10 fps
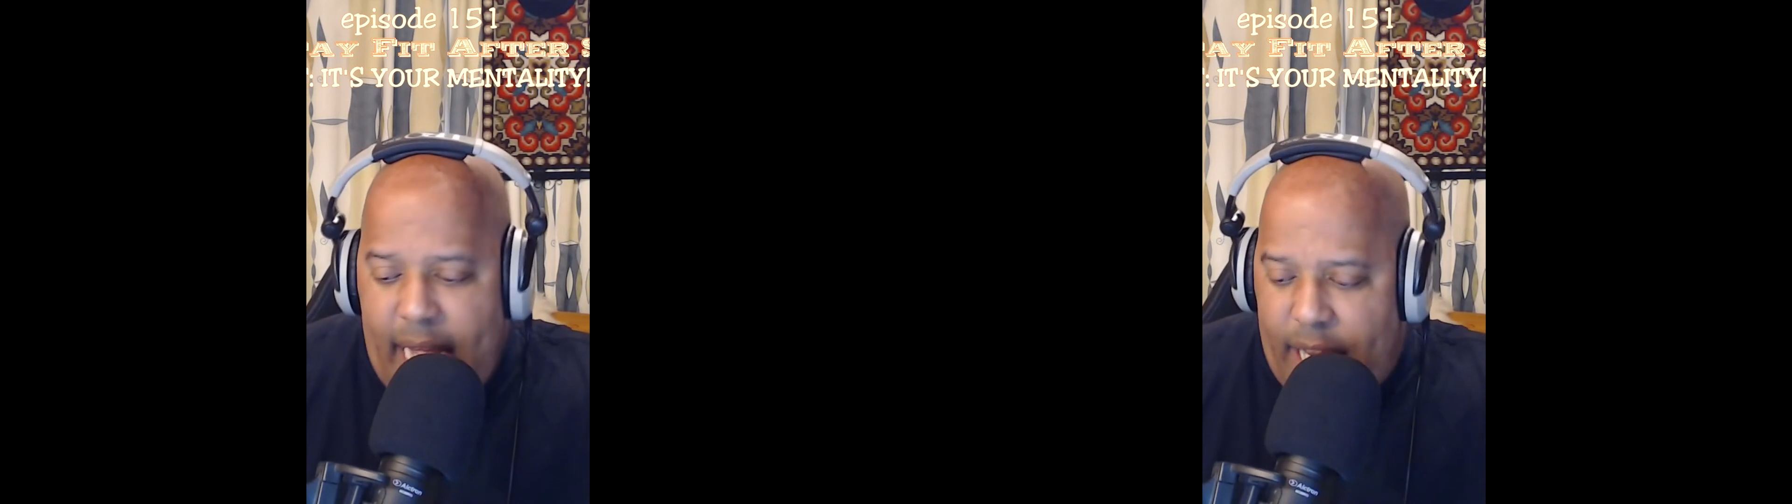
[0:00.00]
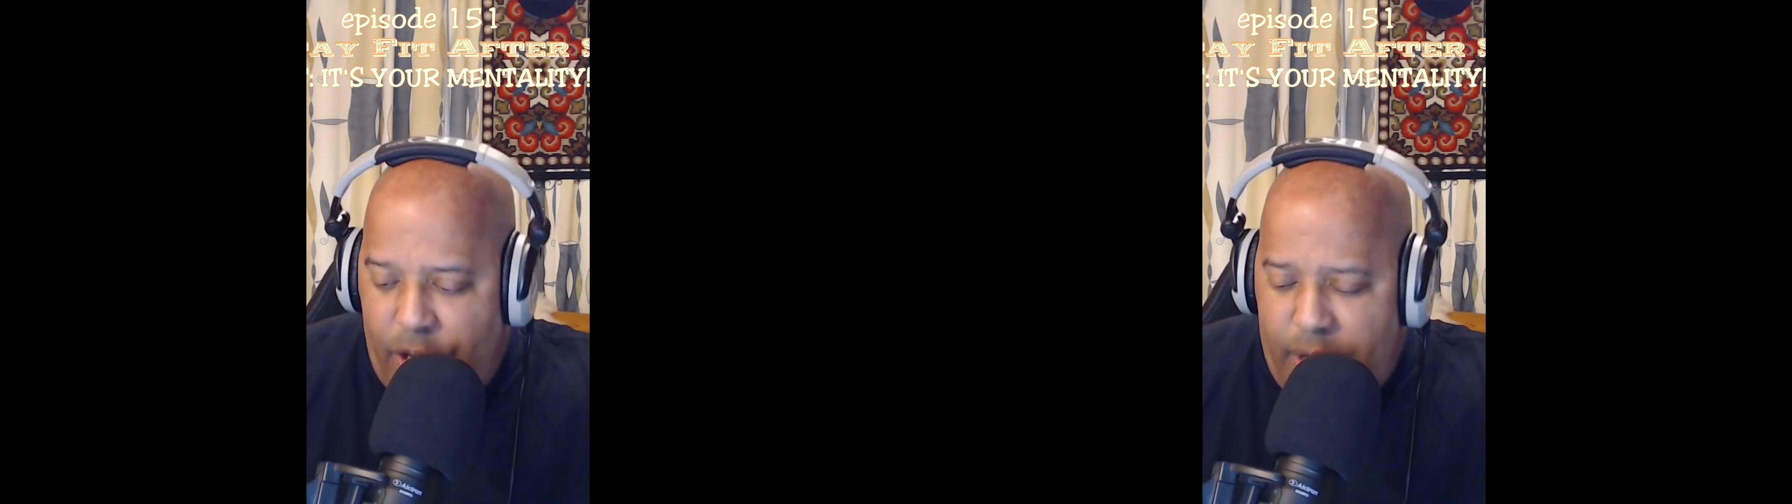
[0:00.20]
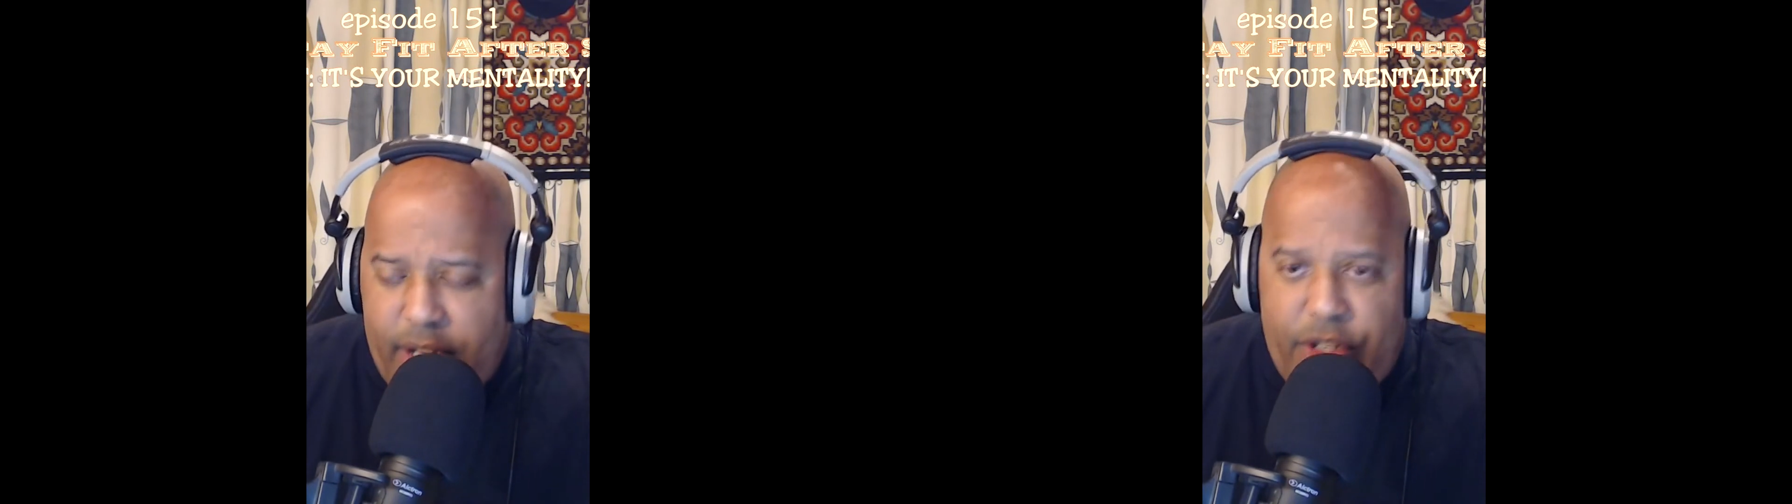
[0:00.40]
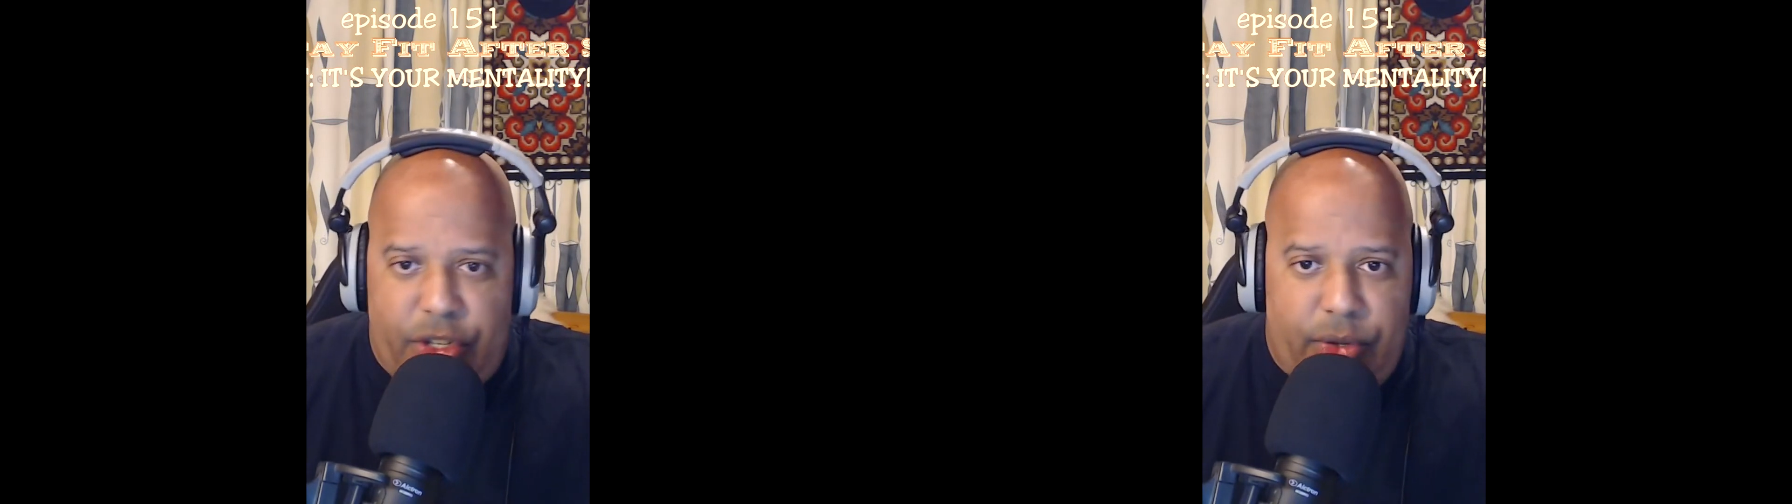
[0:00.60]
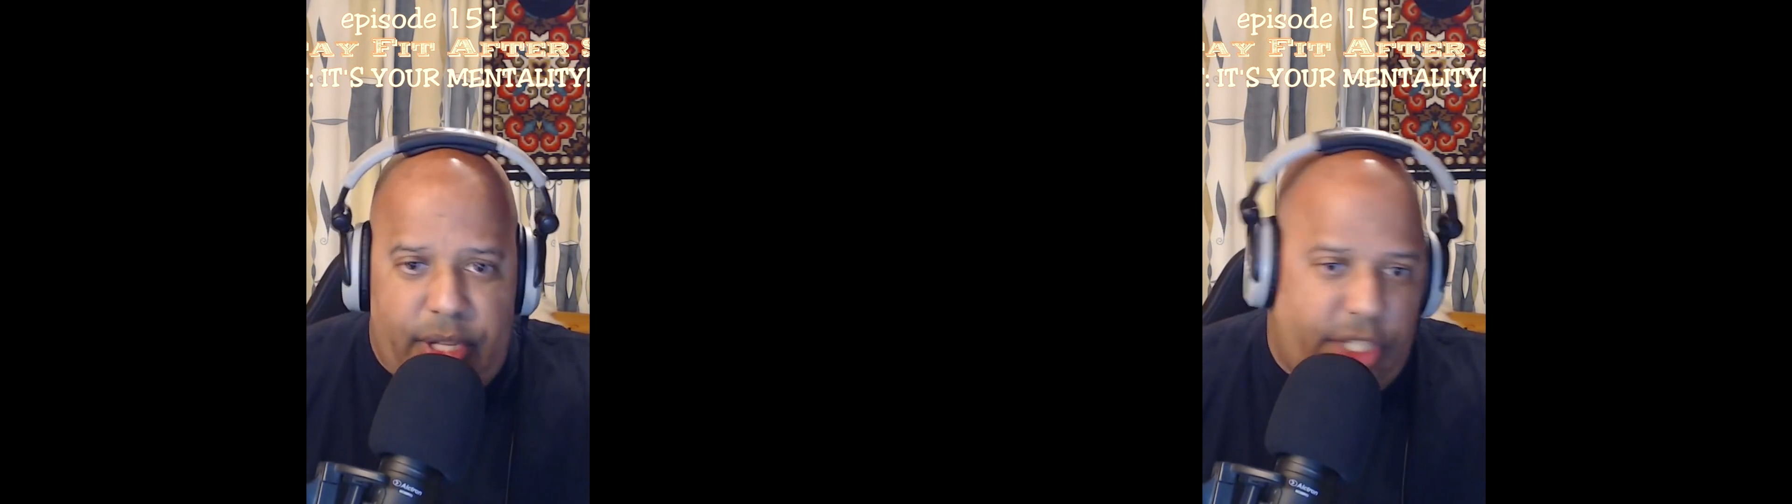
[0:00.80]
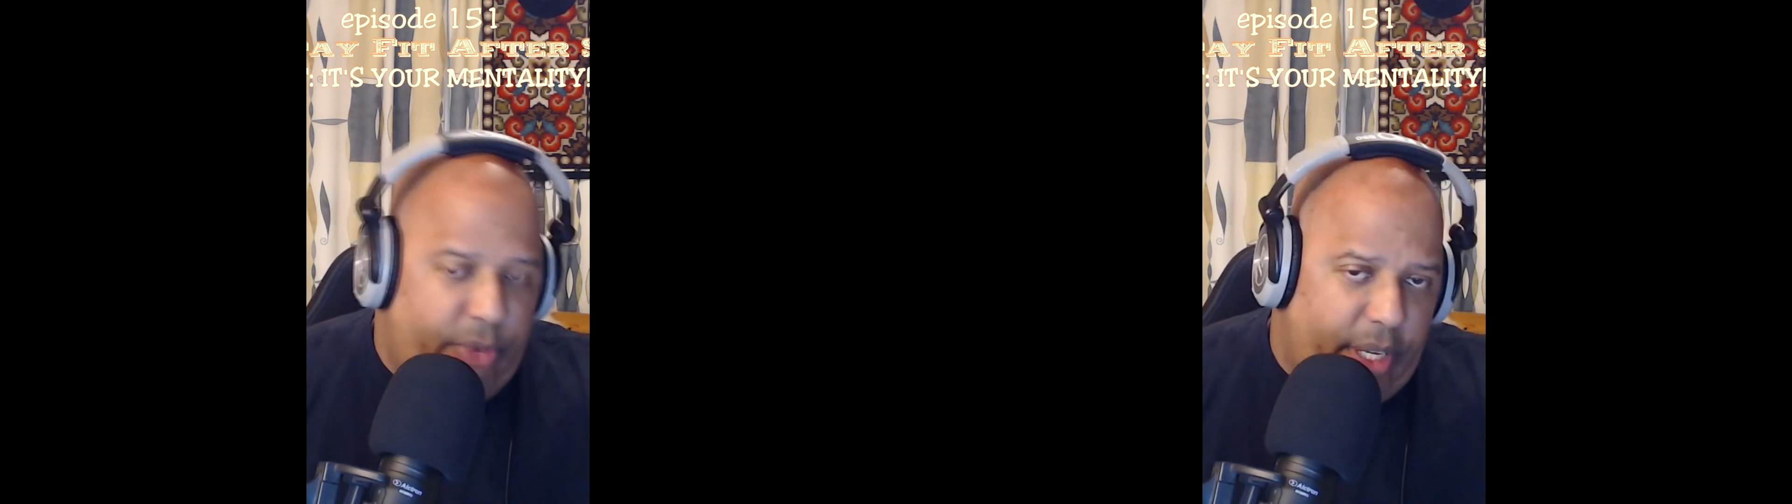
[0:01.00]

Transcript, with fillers: And you can do this